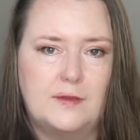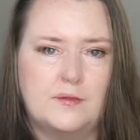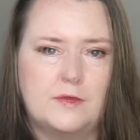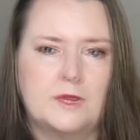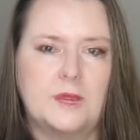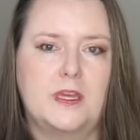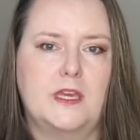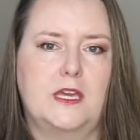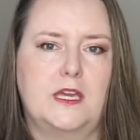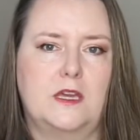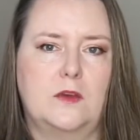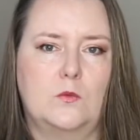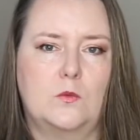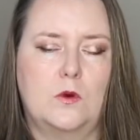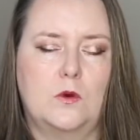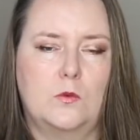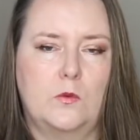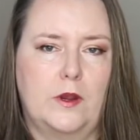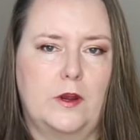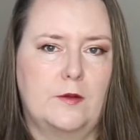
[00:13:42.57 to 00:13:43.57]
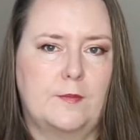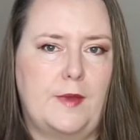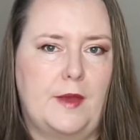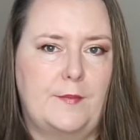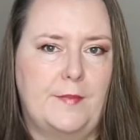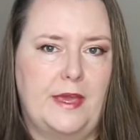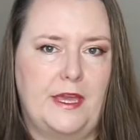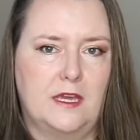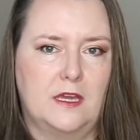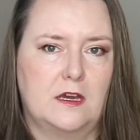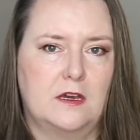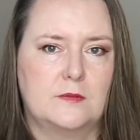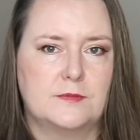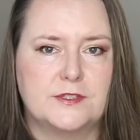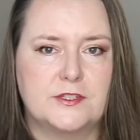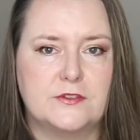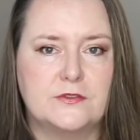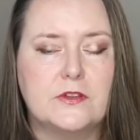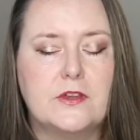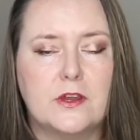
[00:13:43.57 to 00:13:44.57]
Normally will wear my makeup
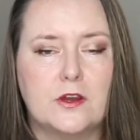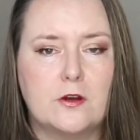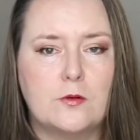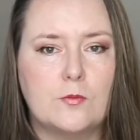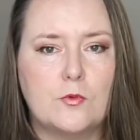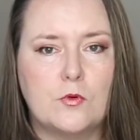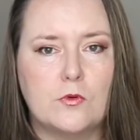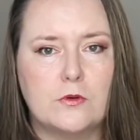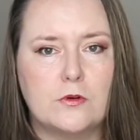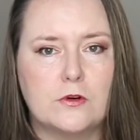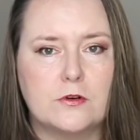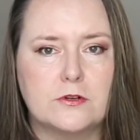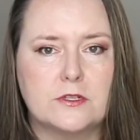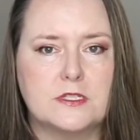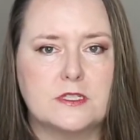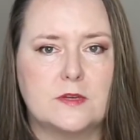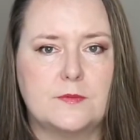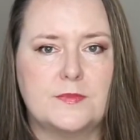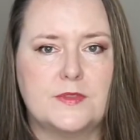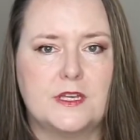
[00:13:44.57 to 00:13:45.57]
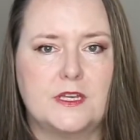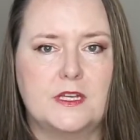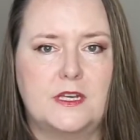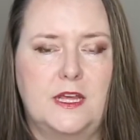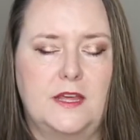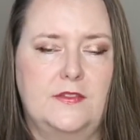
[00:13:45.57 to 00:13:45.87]
to the airport or something,